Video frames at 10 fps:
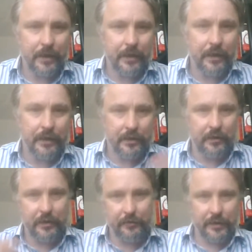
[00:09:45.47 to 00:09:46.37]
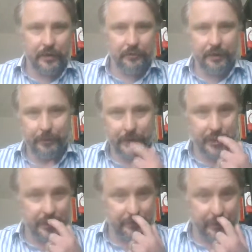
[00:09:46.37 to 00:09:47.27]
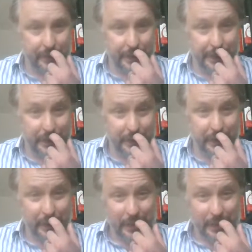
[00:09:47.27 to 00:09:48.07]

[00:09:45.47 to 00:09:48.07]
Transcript: I do love the rapid change of location.